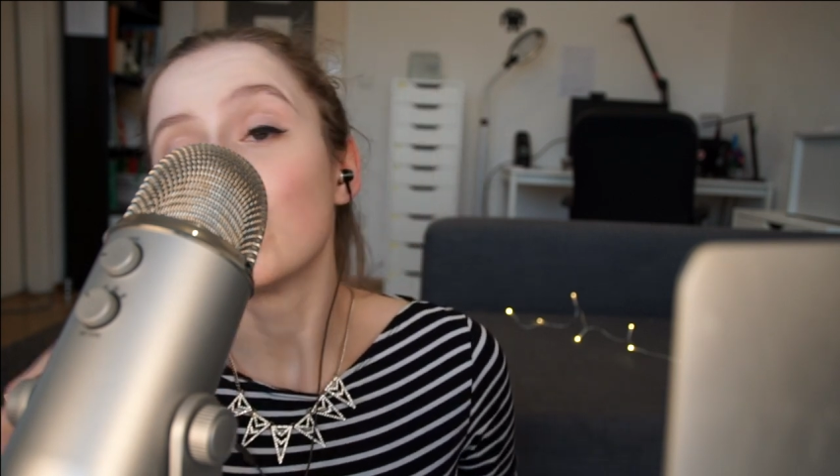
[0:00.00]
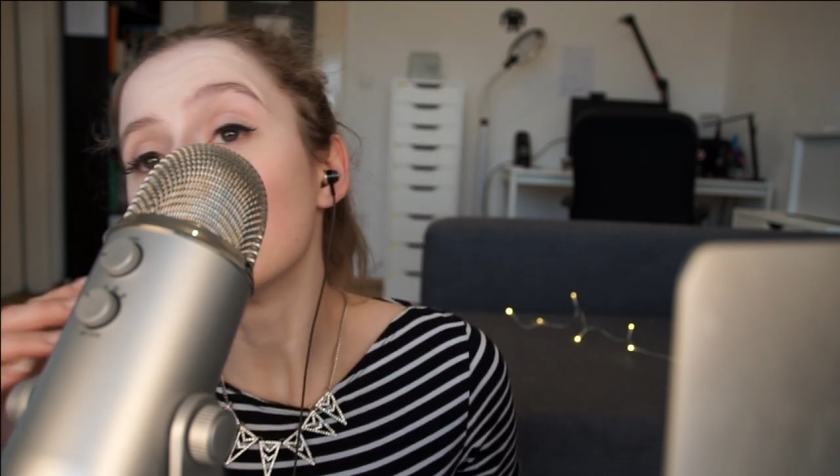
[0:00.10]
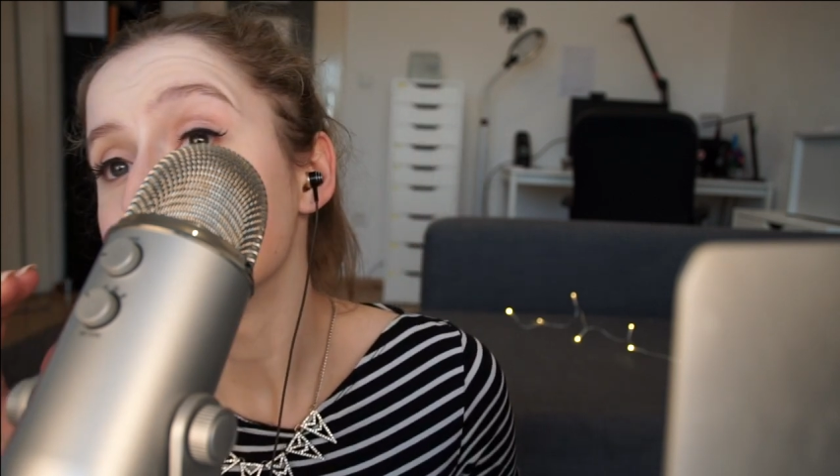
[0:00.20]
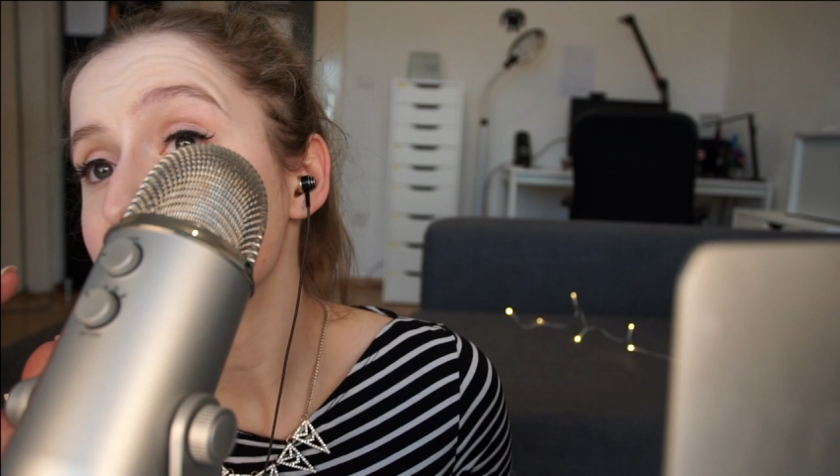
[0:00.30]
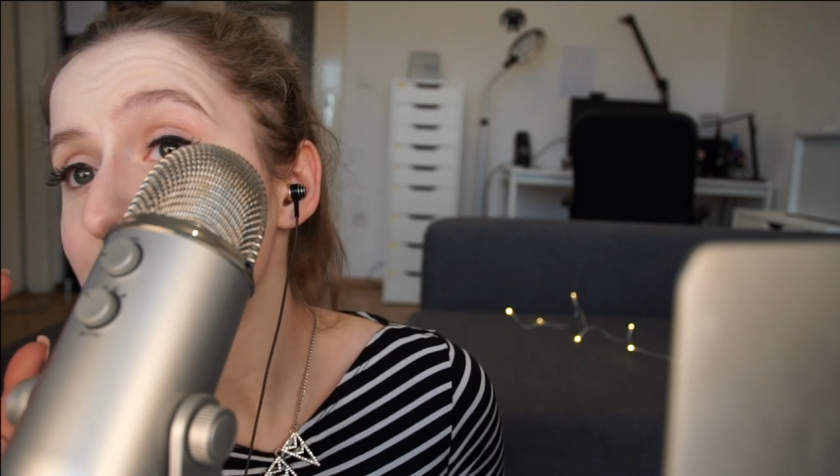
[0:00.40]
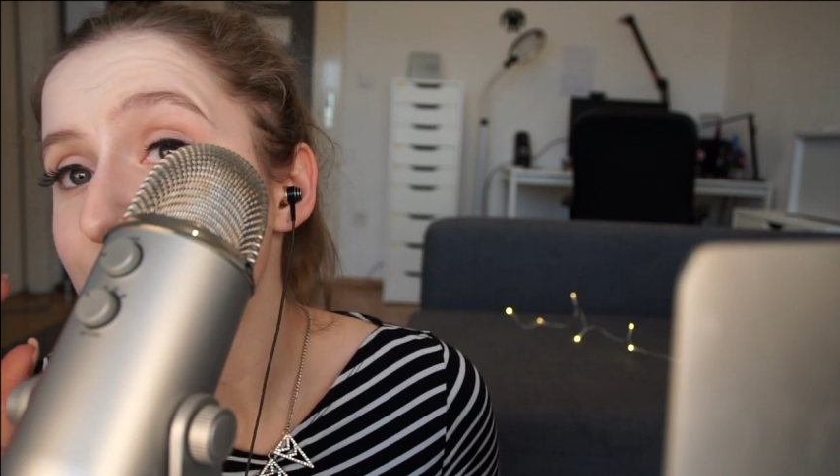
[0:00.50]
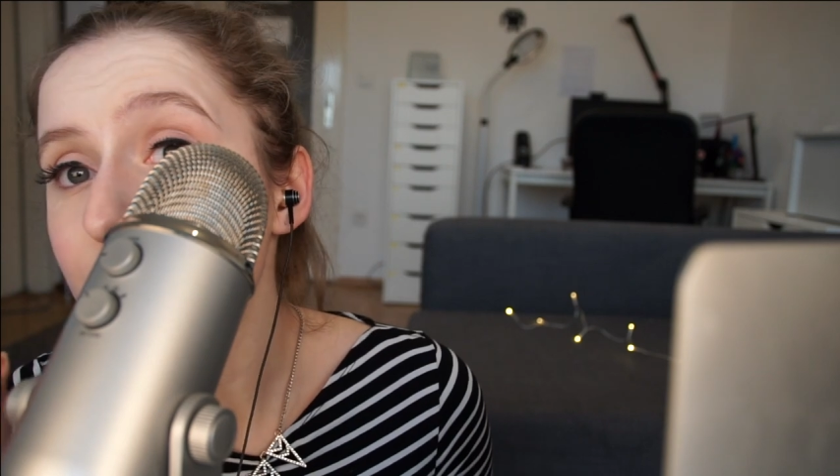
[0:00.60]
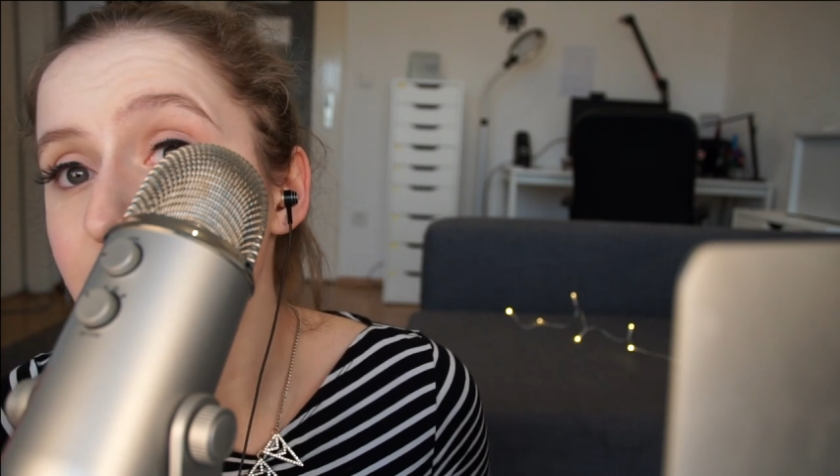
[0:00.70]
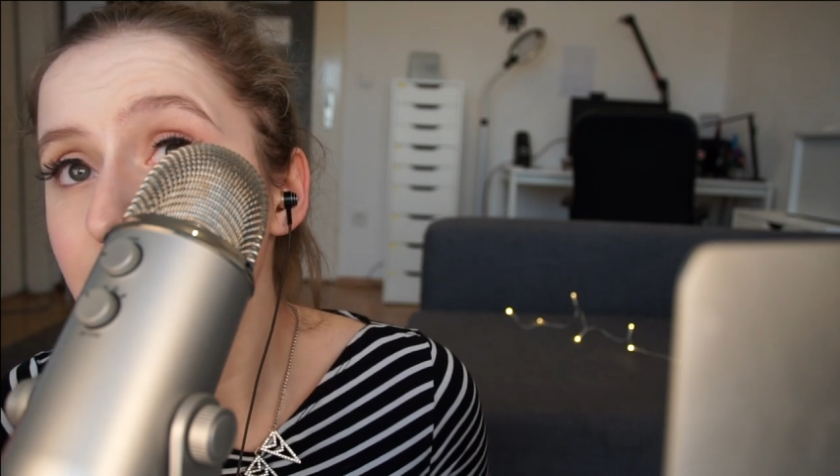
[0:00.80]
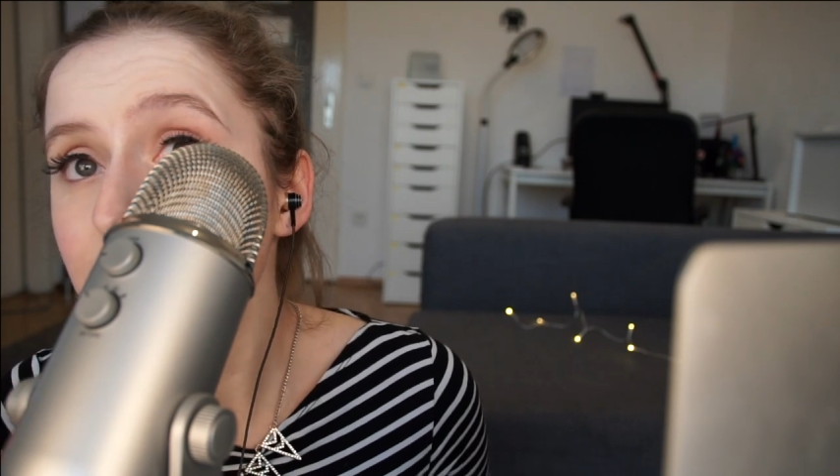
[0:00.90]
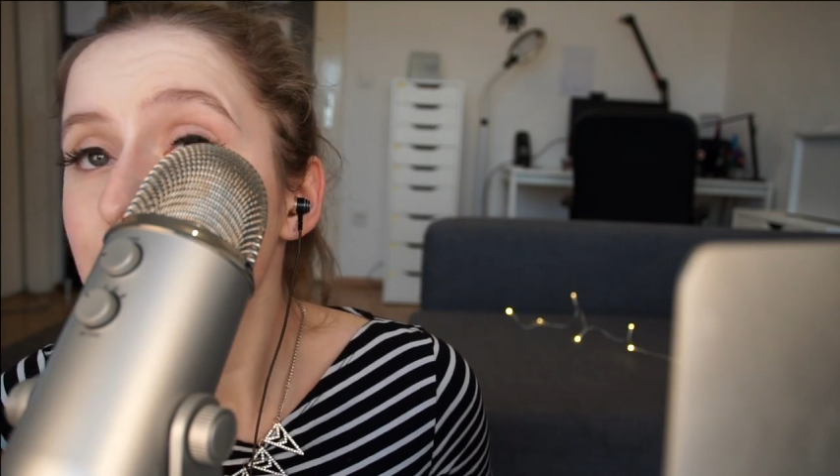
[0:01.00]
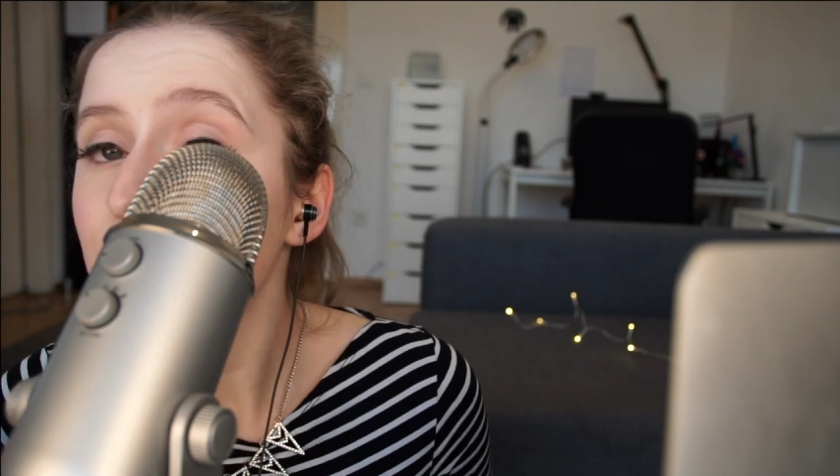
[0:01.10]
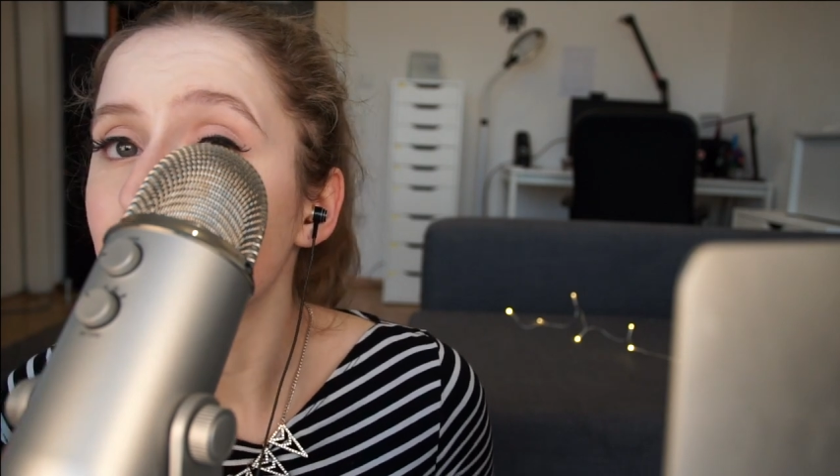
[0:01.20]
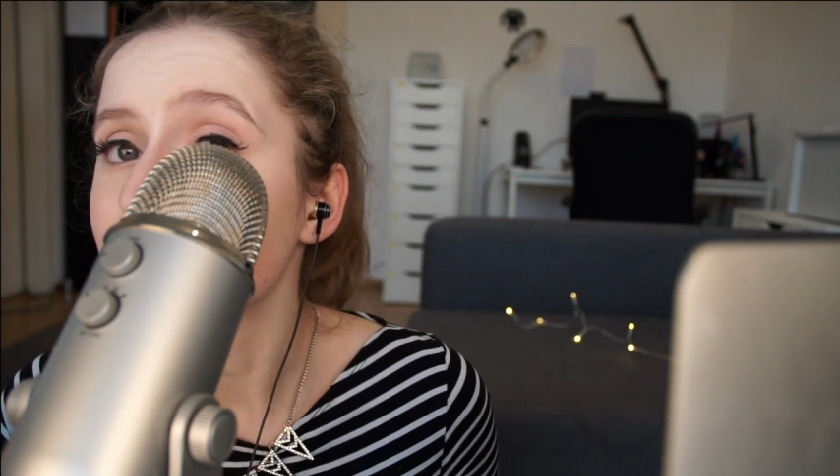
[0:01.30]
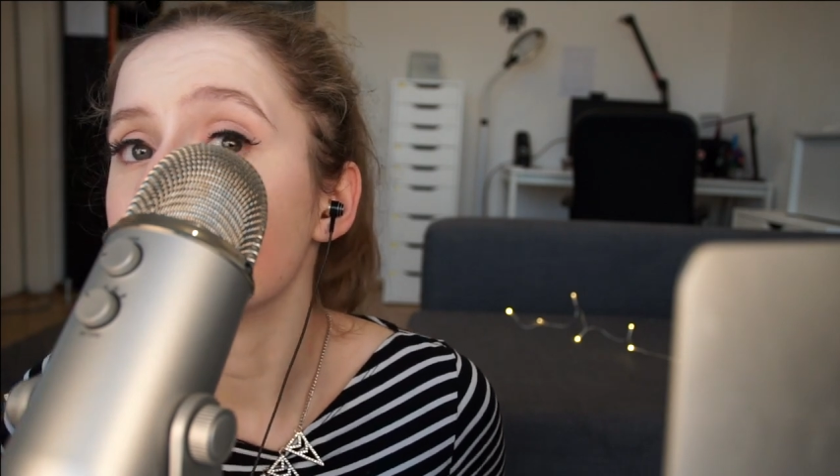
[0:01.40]
whispering
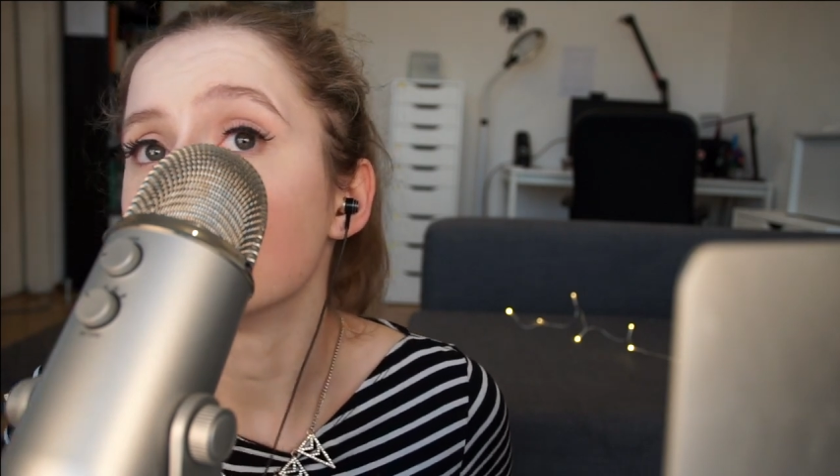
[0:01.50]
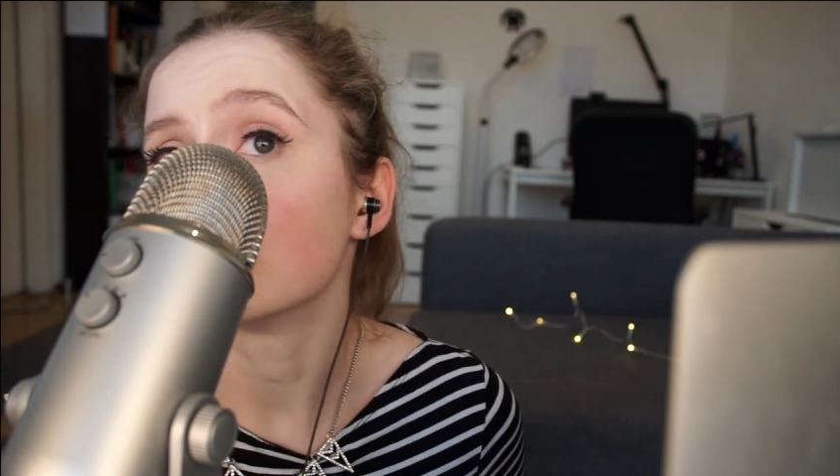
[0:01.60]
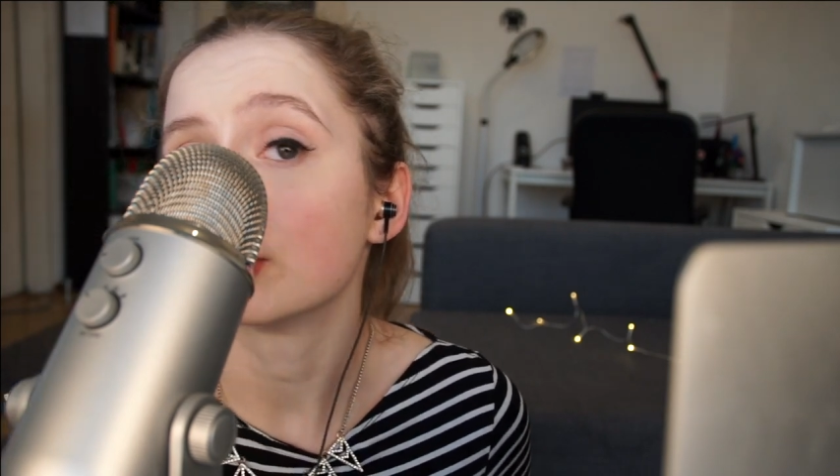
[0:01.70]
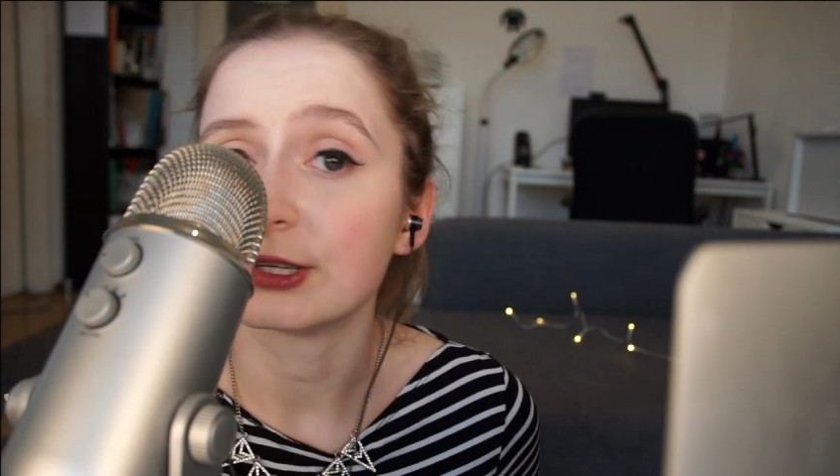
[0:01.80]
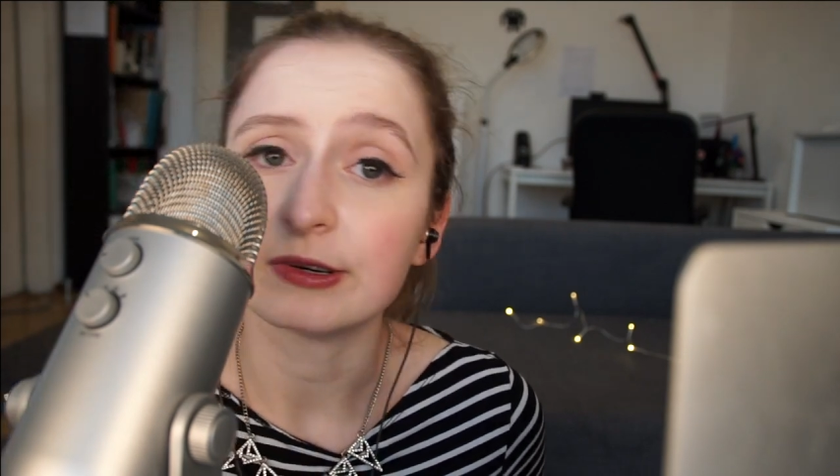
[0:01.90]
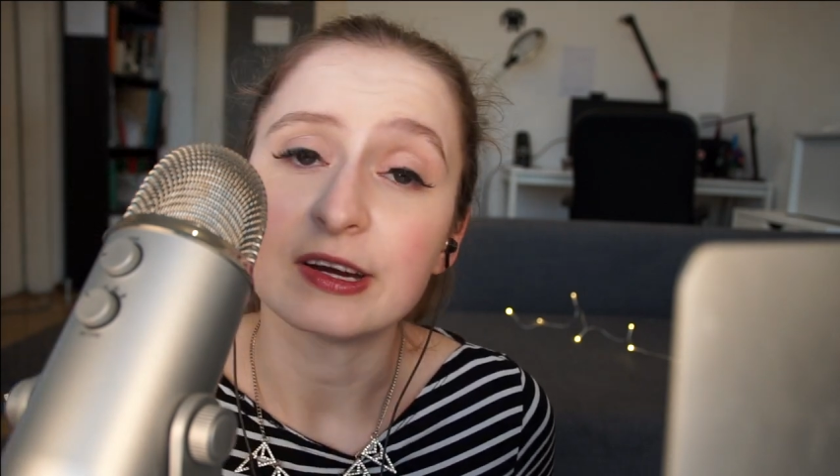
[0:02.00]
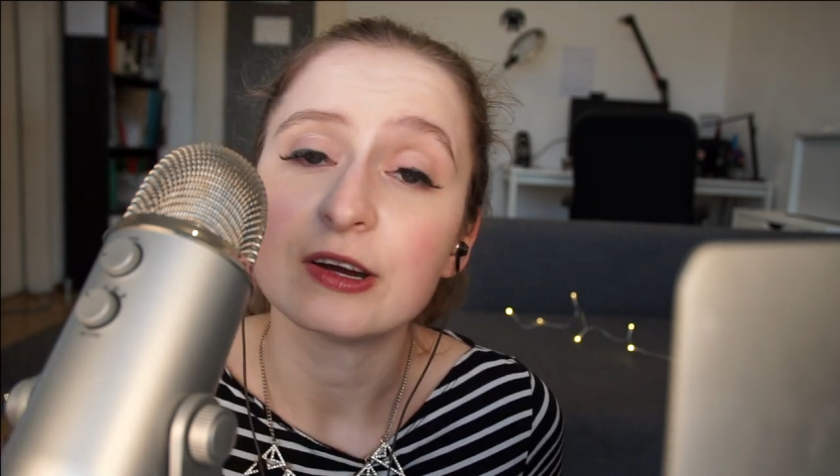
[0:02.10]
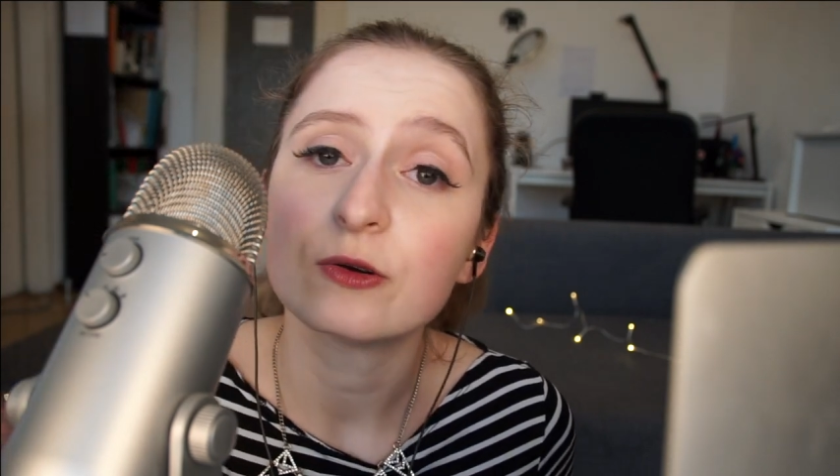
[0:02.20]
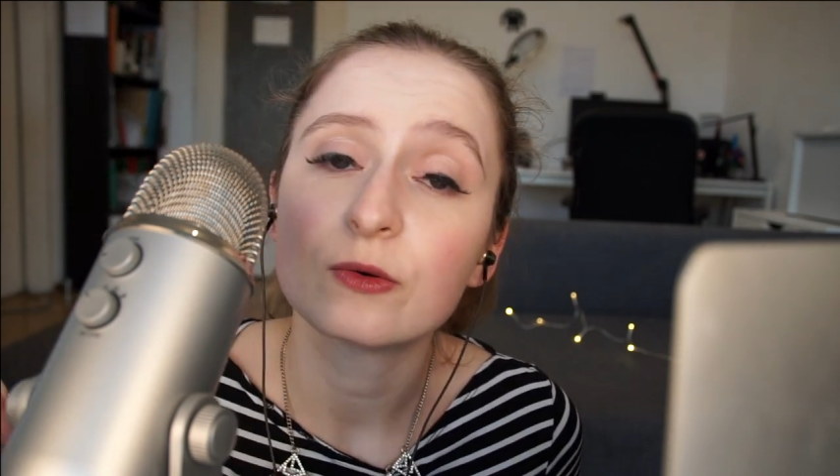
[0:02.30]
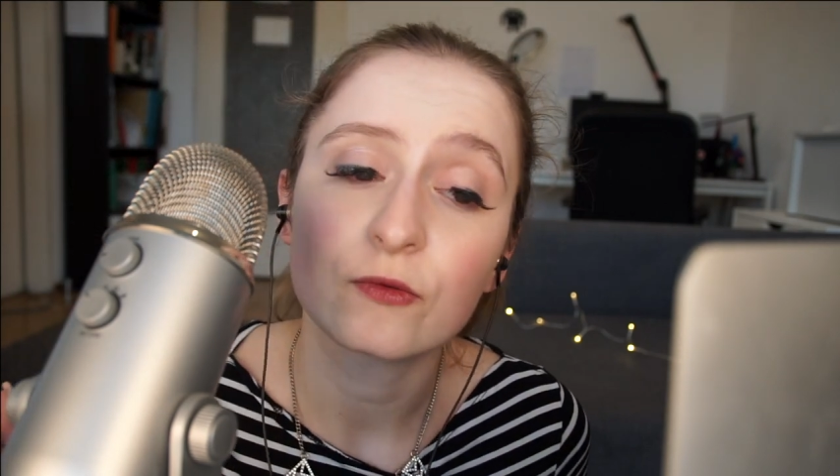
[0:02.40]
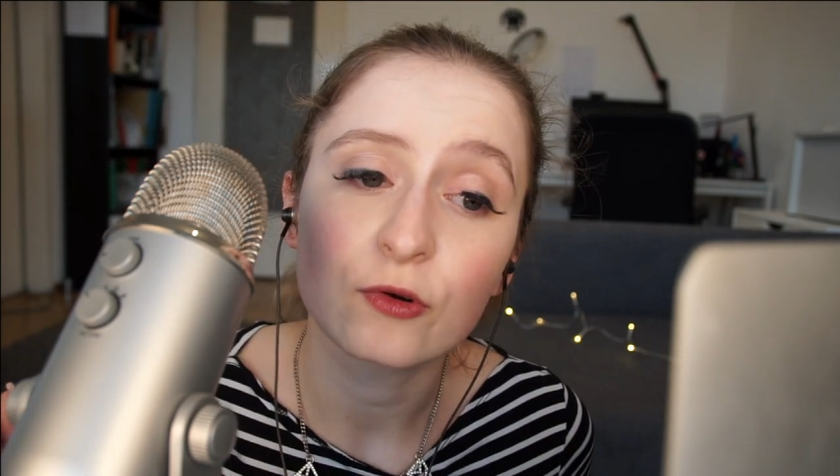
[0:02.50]
from ear to ear,